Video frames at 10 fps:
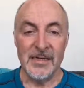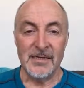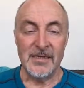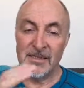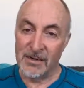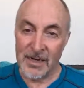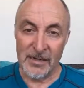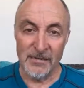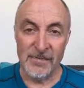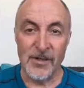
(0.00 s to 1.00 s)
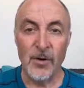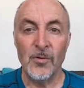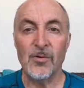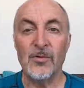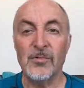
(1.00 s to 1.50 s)
the title for the
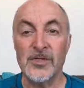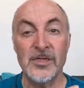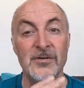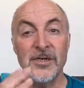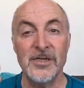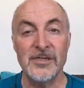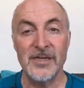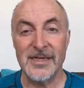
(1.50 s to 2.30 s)
whole series